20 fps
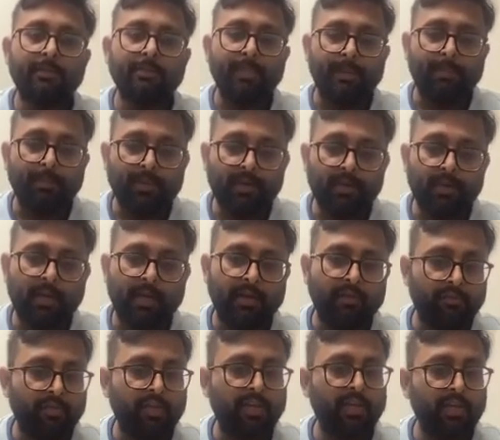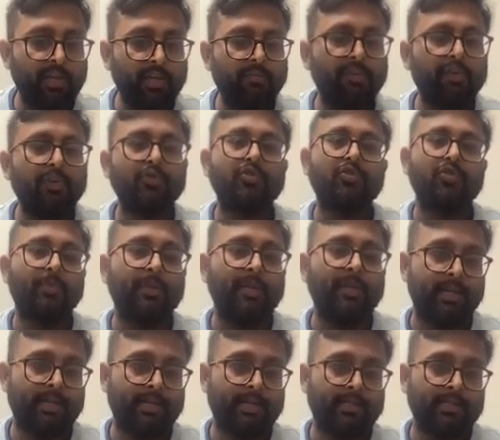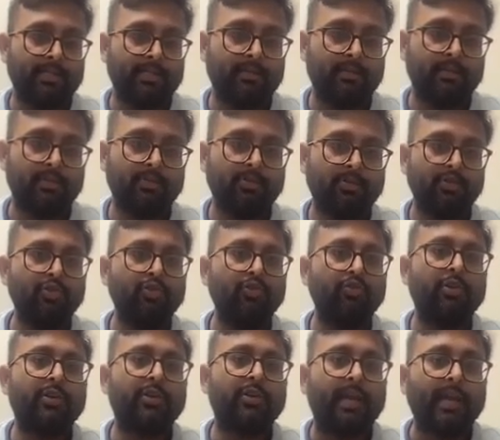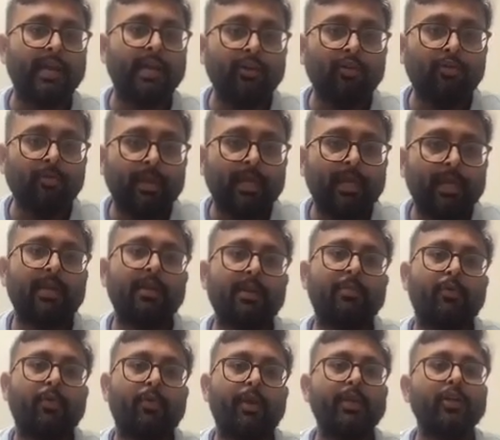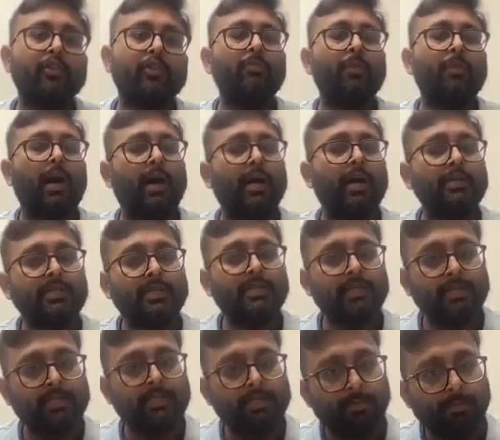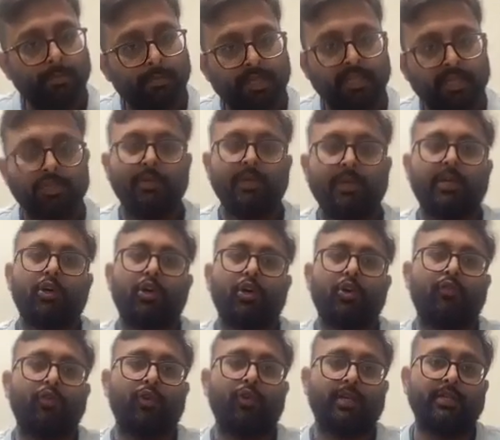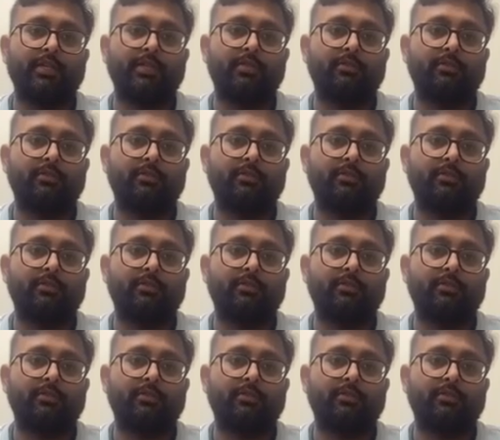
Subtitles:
people, and we are giving you so many tests, so you try to make it a point ki tum 8 se 10 ke beech mein hi karo wo.